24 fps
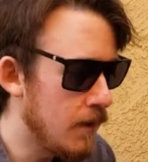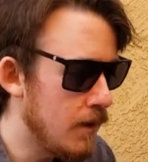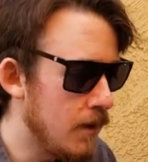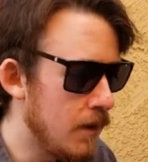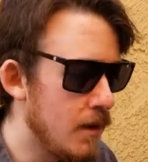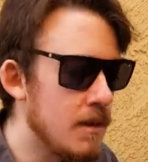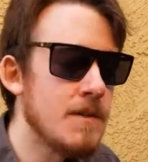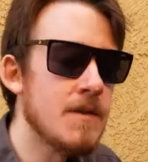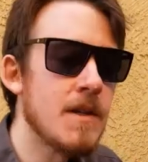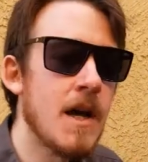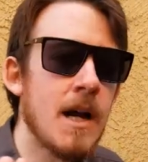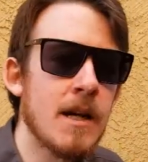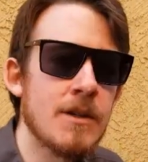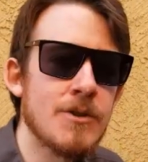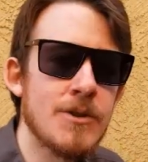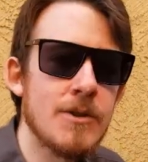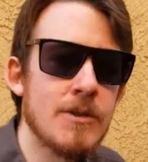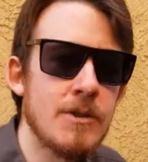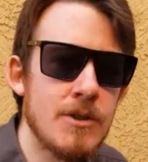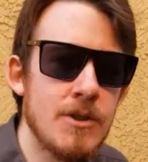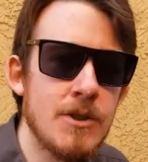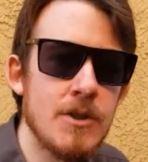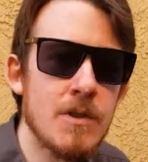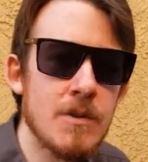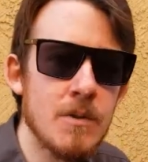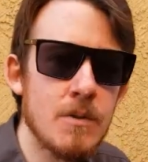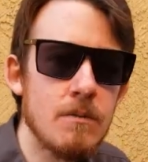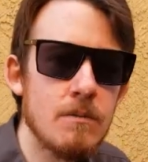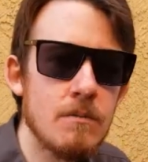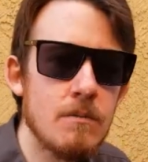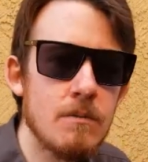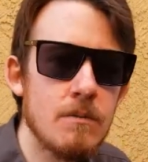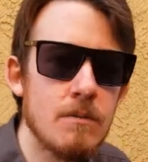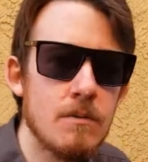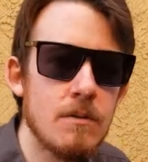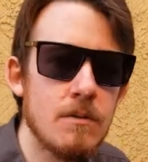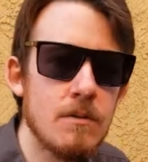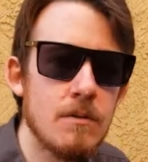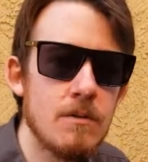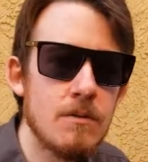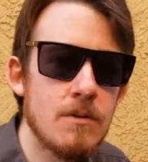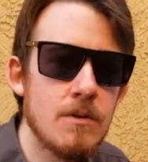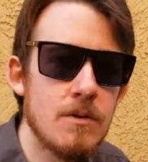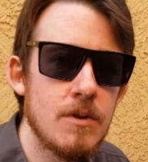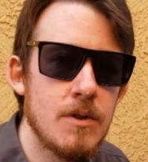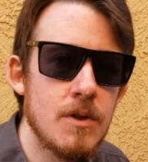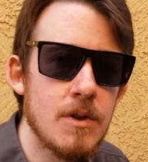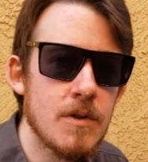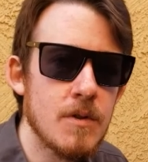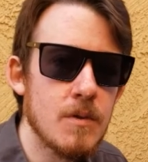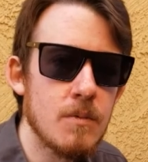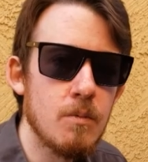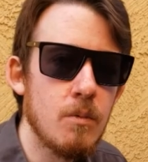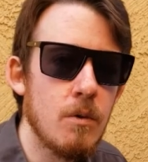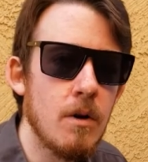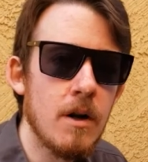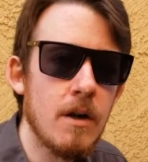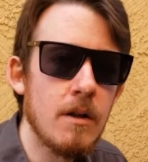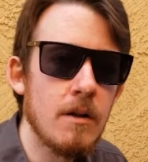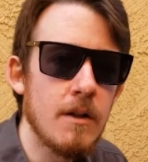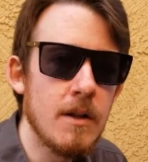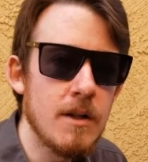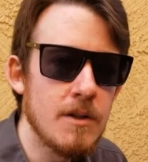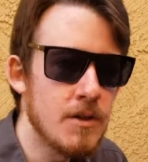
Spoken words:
It's actually just one.